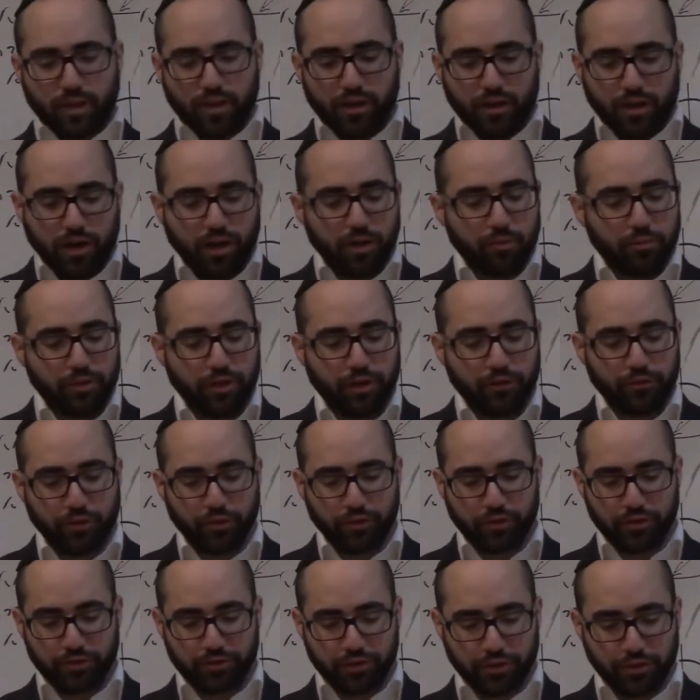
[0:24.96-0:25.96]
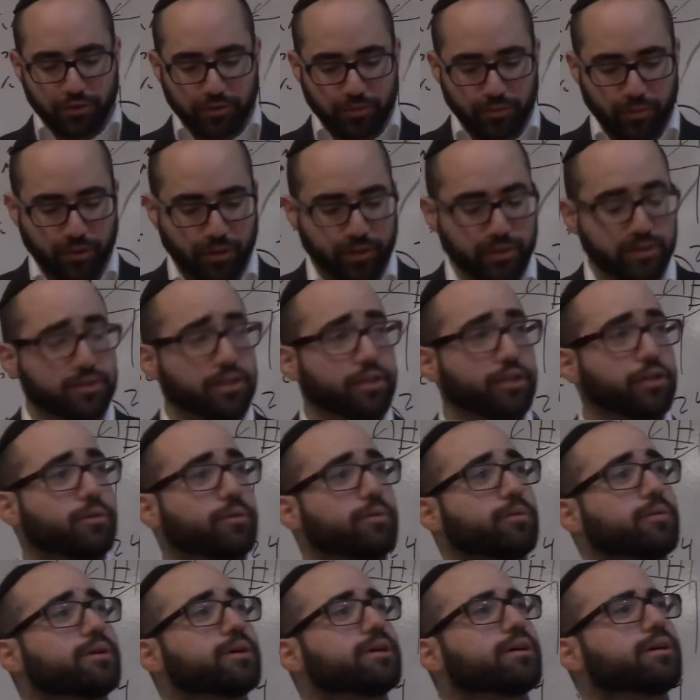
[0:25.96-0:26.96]
um, without further ado, we'll continue.
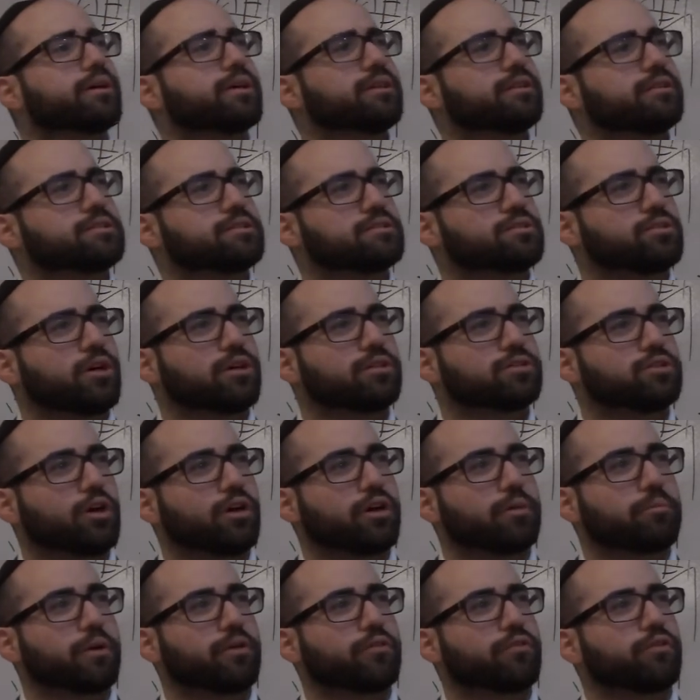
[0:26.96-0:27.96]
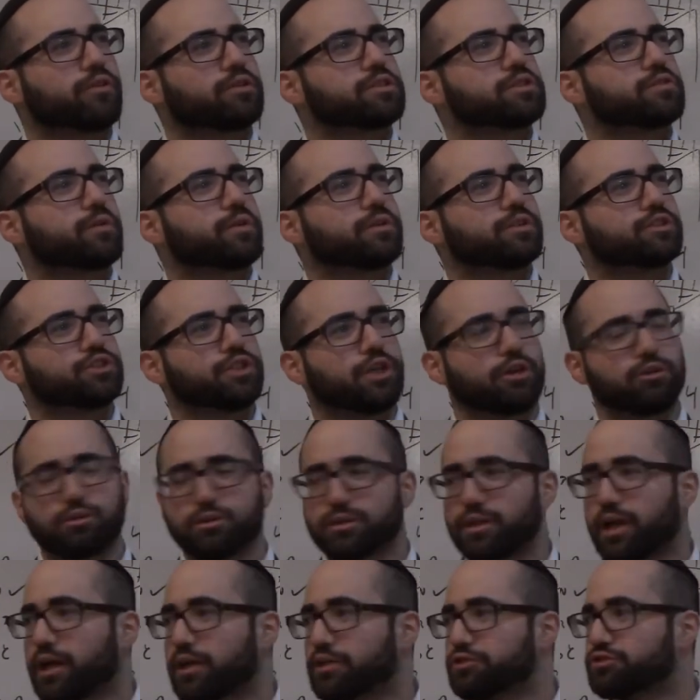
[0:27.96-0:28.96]
We're going to start talking about, first of all, the general
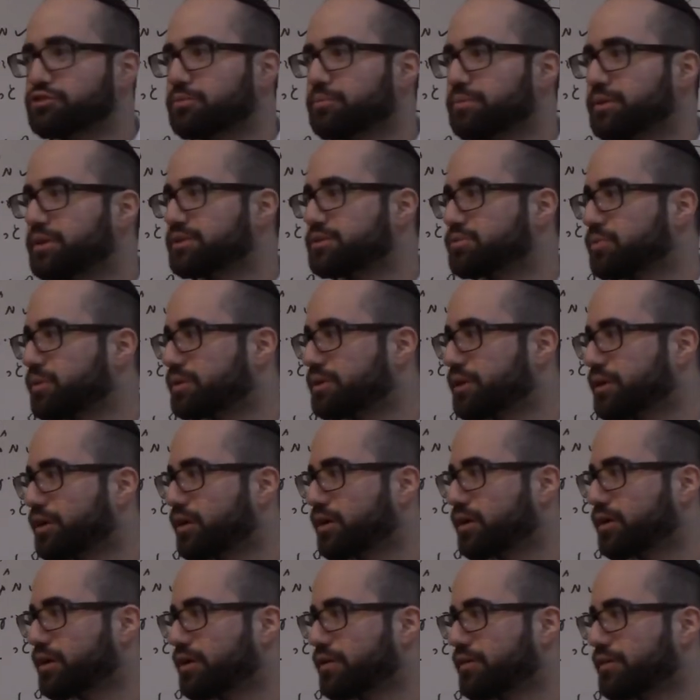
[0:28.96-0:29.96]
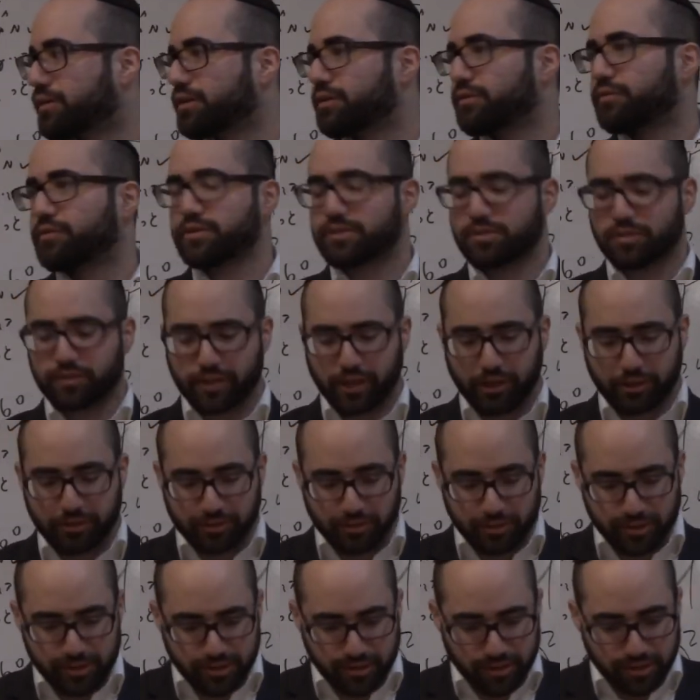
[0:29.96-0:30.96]
knowledge of bees, what they are, and their physical
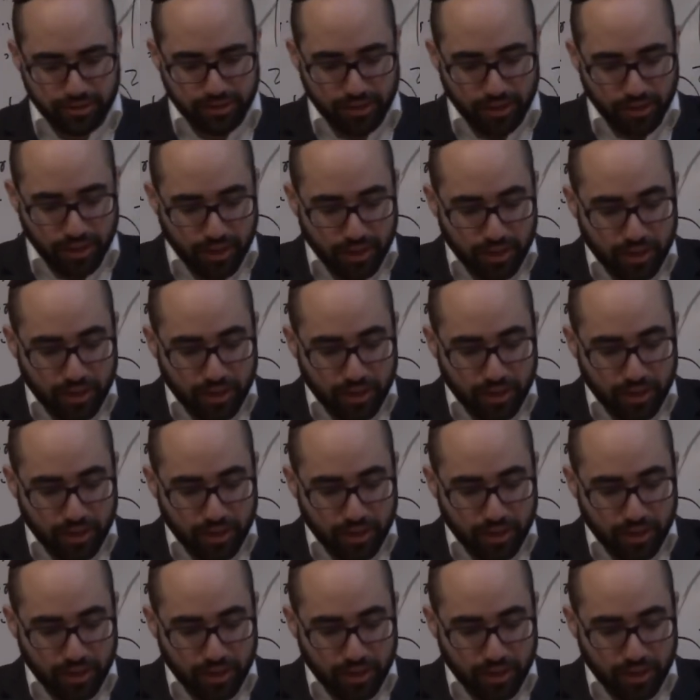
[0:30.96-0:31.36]
characteristics.